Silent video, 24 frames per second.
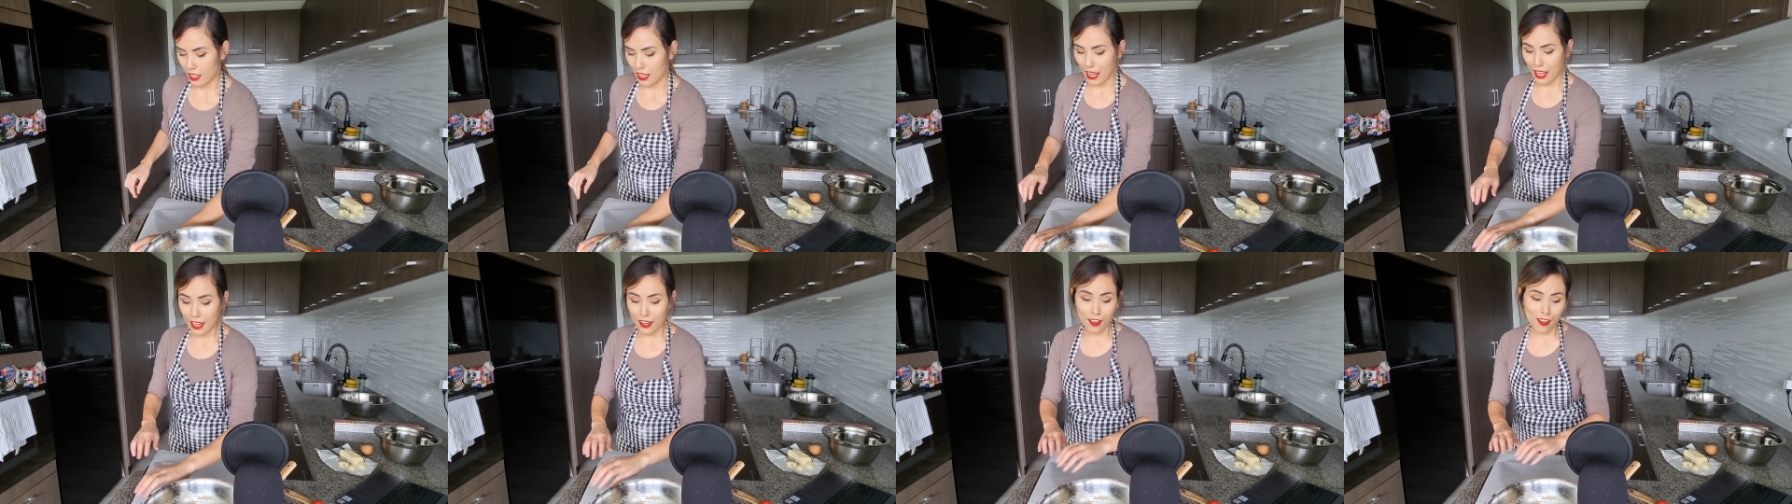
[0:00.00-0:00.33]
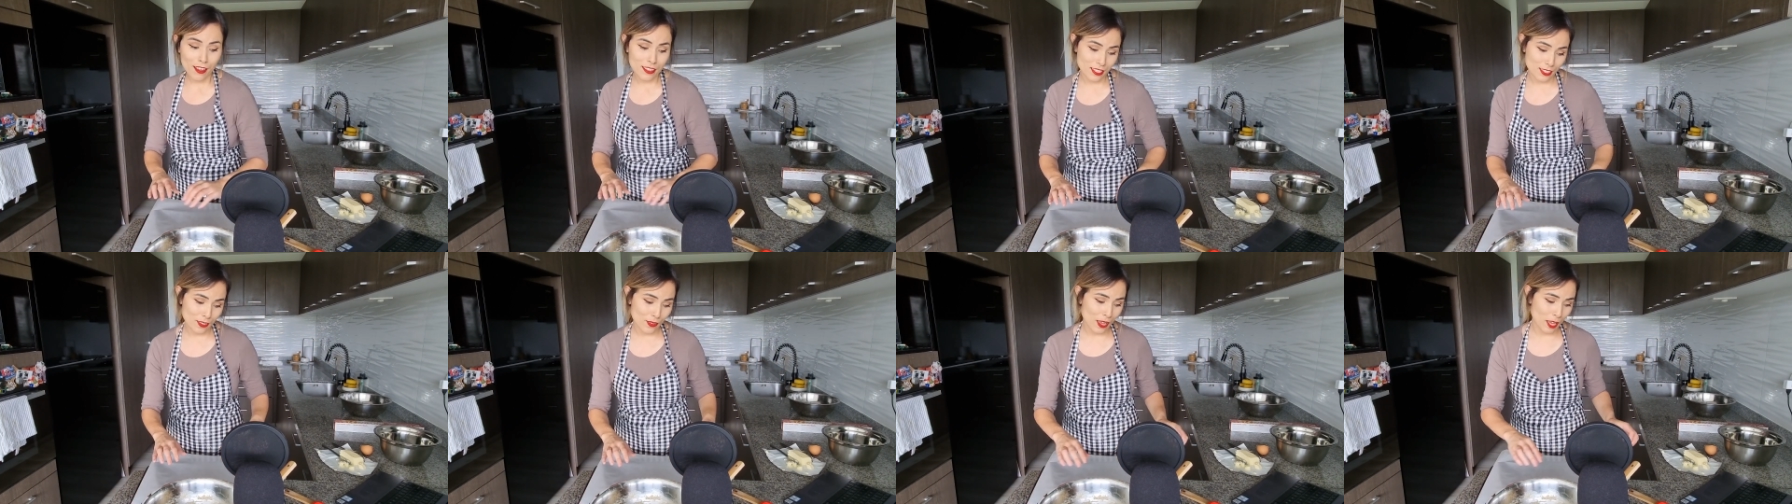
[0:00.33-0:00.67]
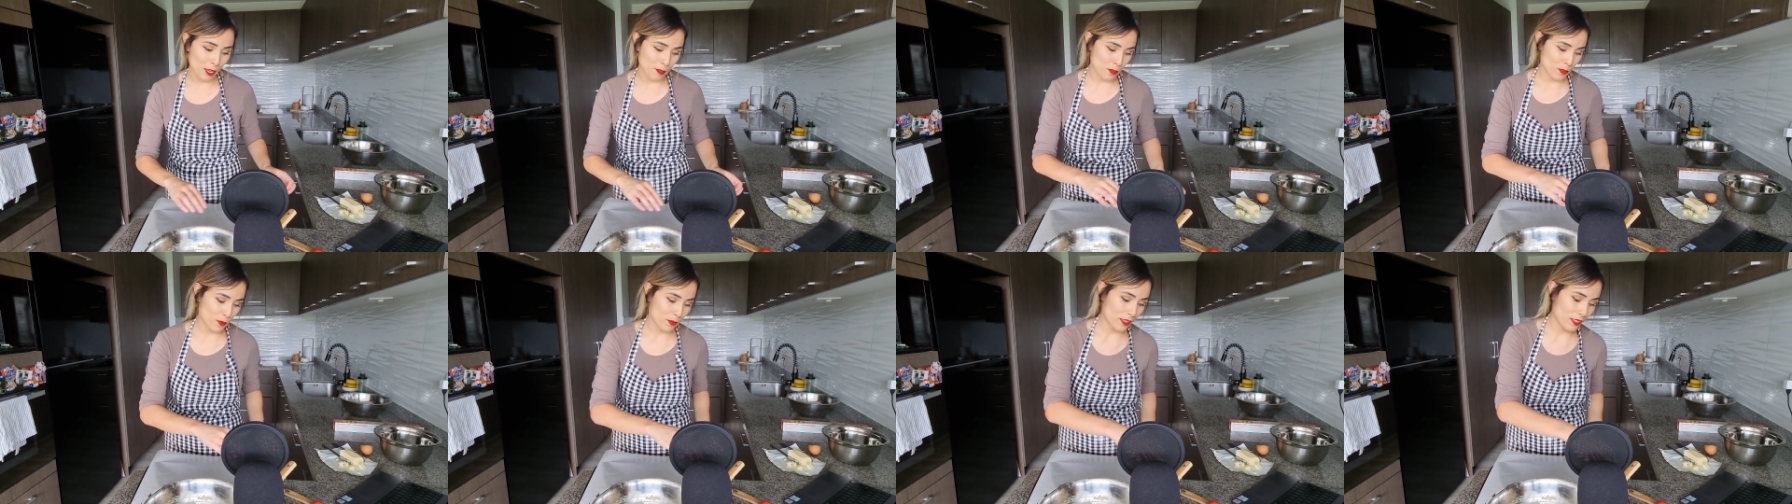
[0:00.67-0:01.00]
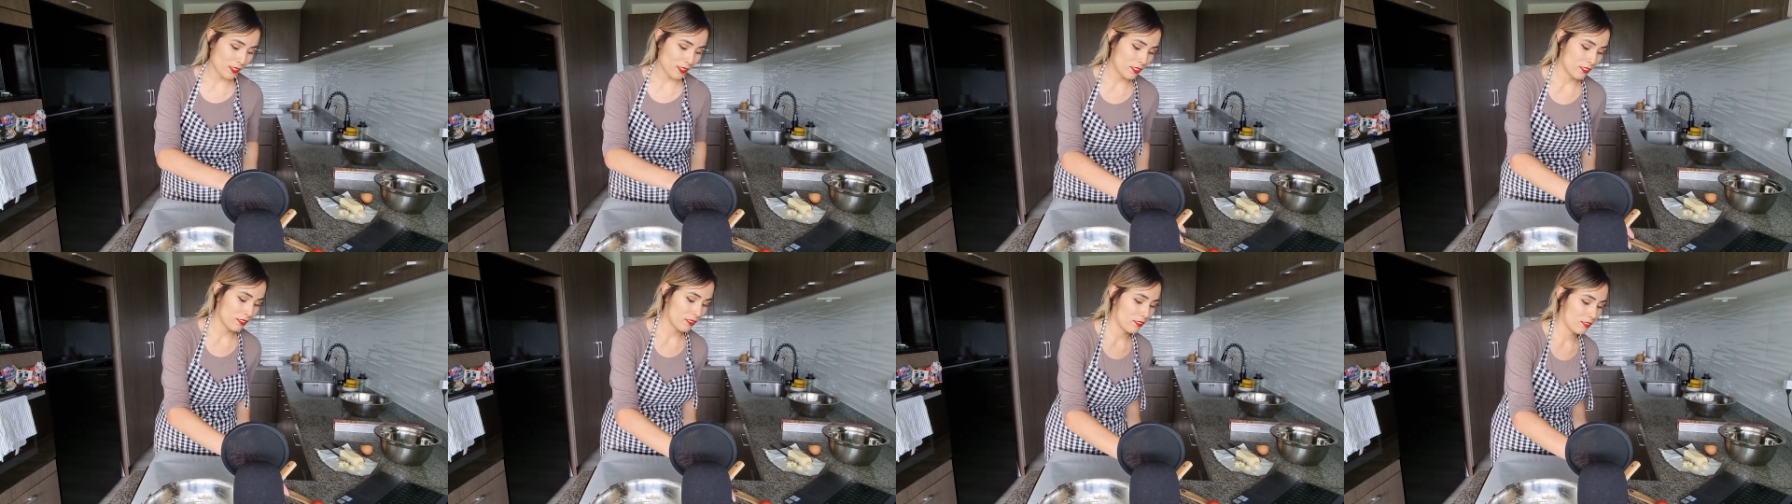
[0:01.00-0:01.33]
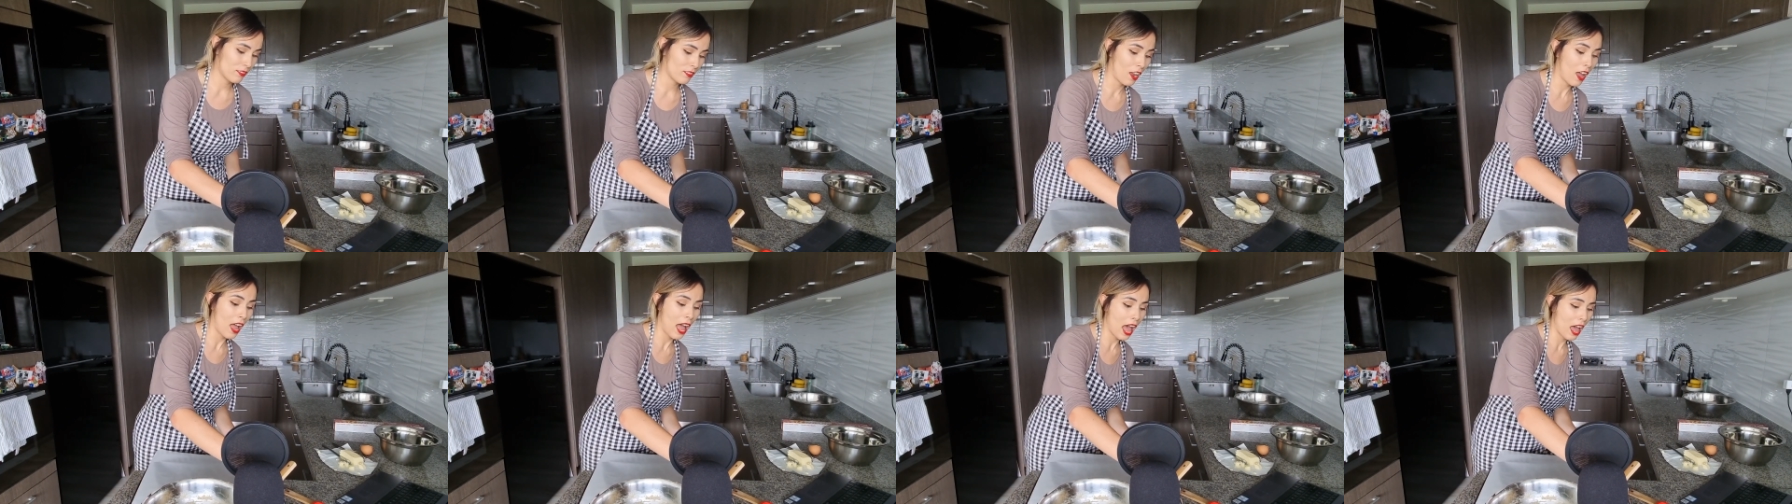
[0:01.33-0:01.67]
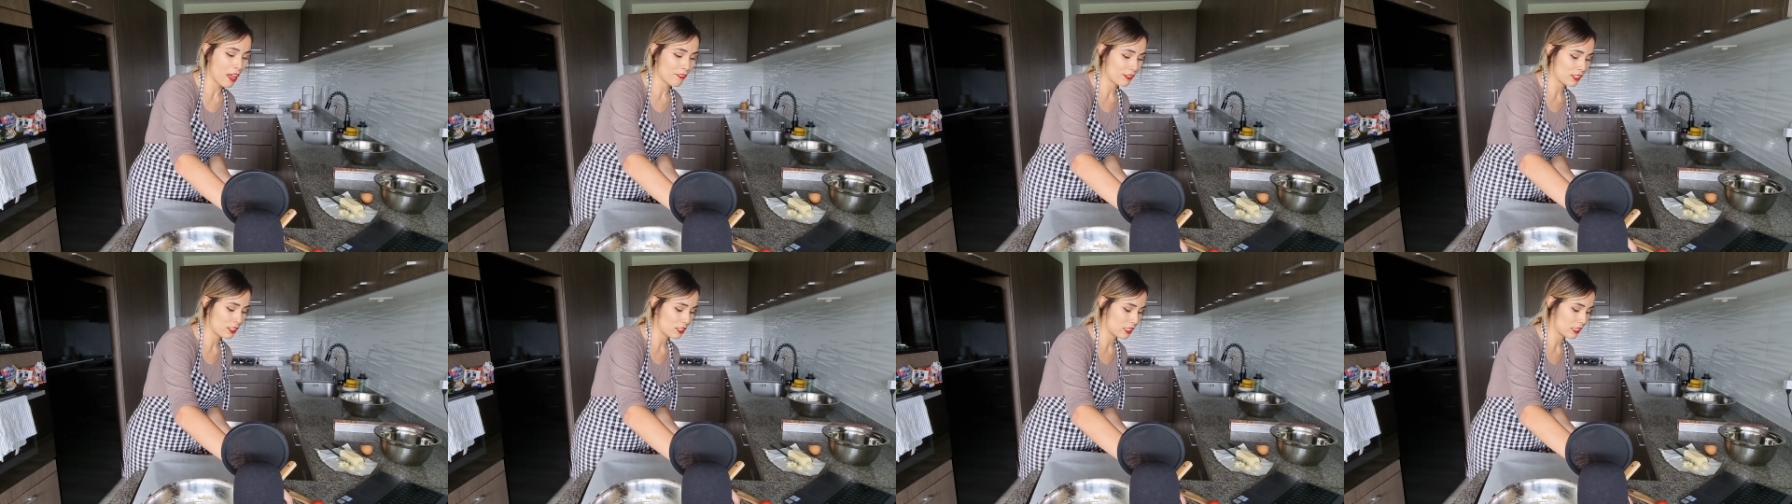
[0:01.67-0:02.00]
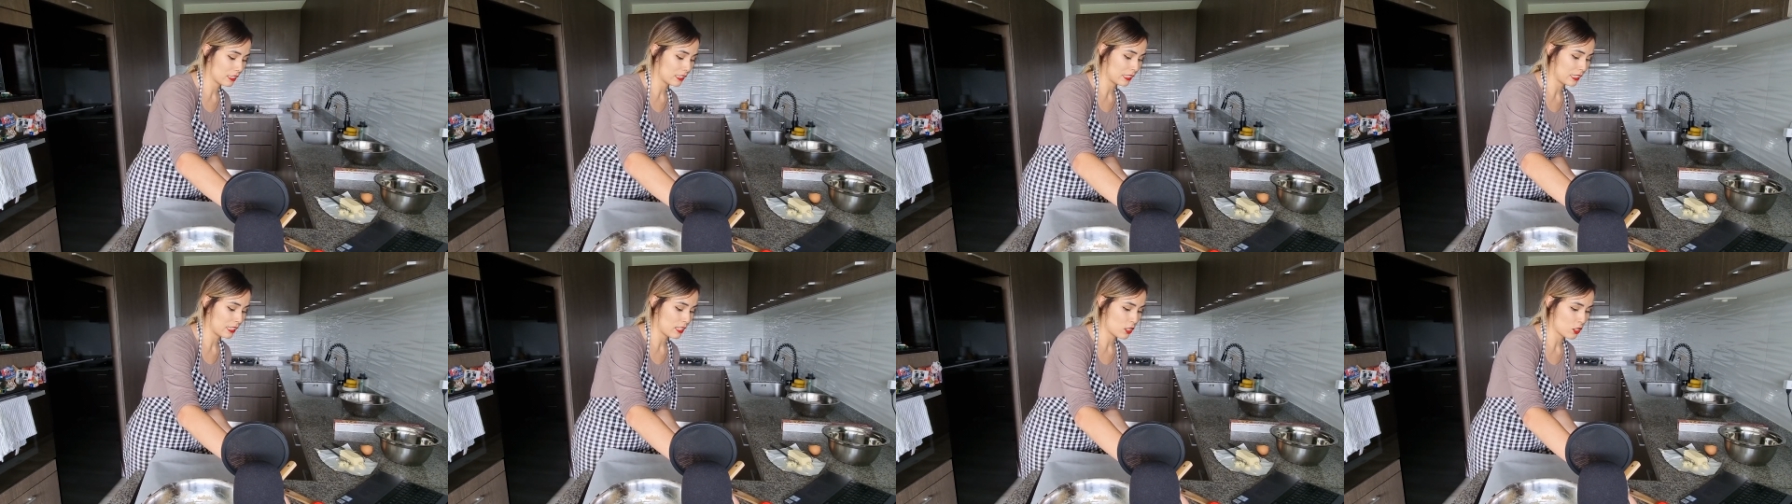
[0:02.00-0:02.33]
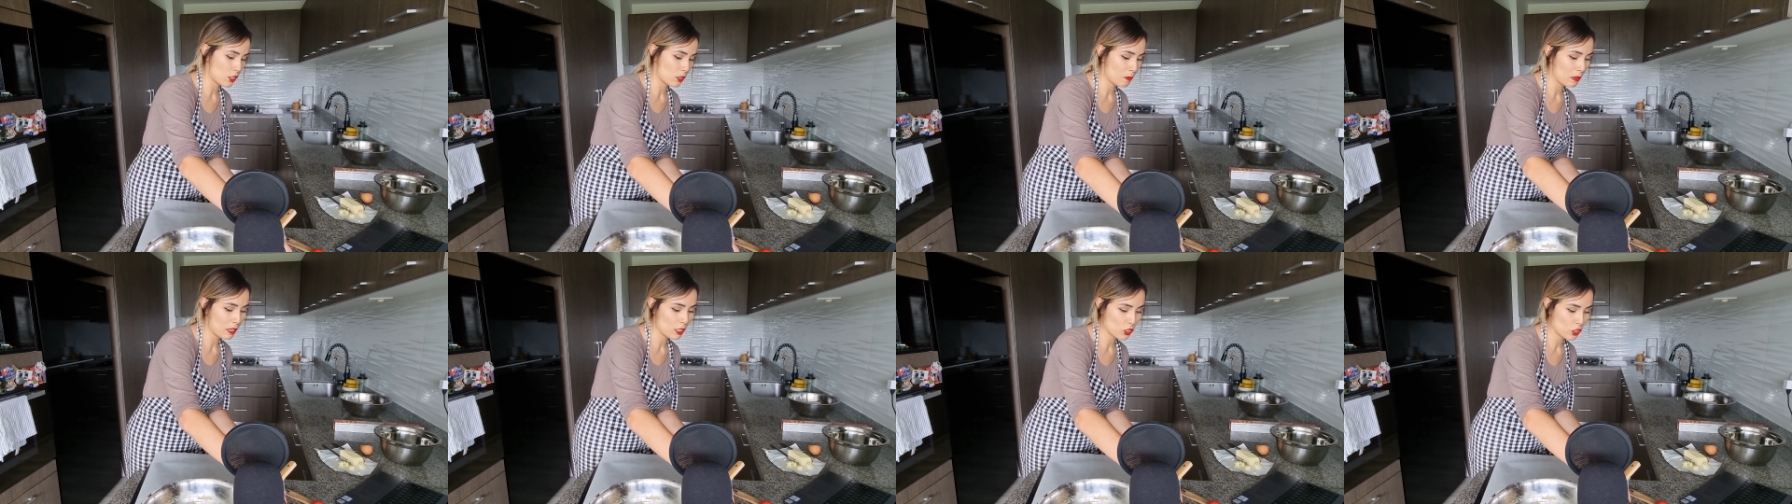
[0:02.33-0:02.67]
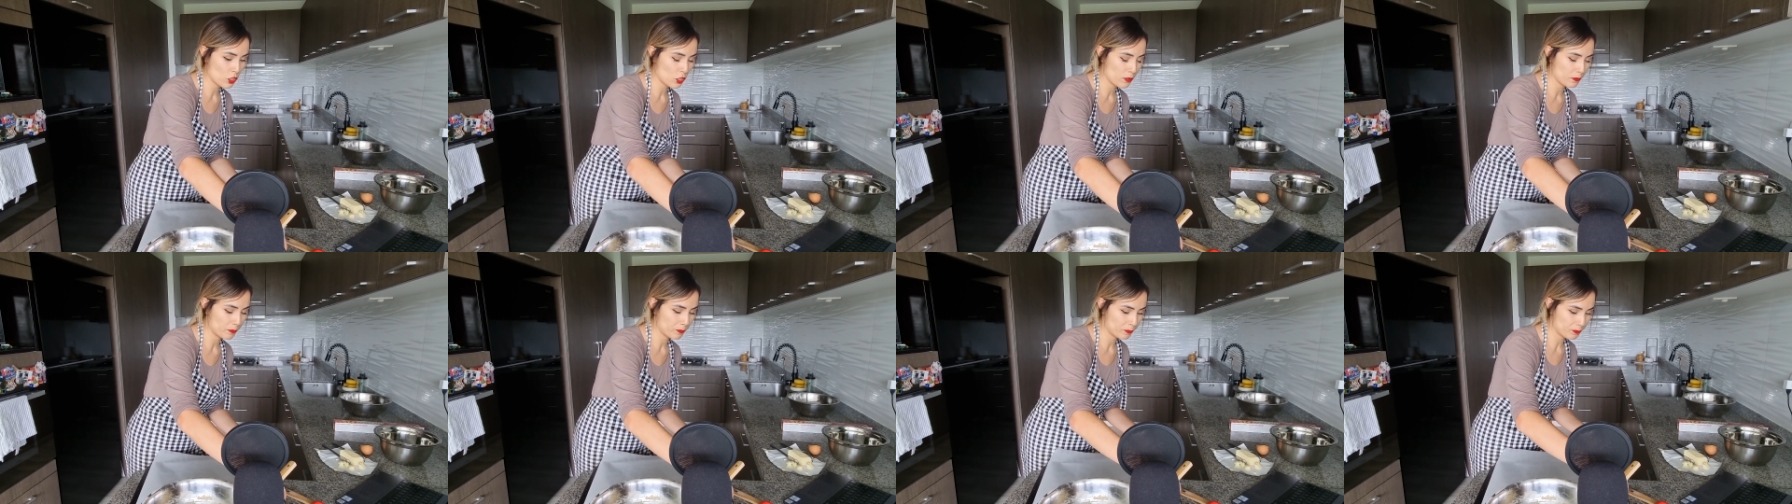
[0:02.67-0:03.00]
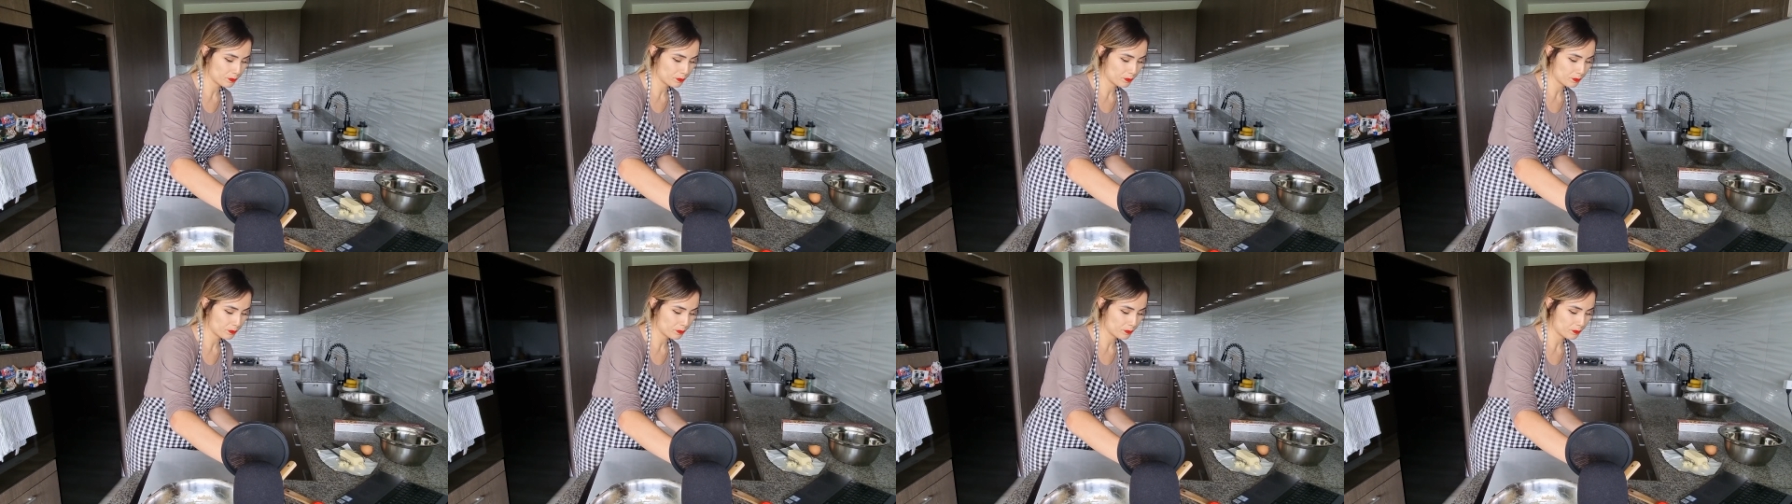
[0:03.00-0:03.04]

and also helps with not having to clean so much.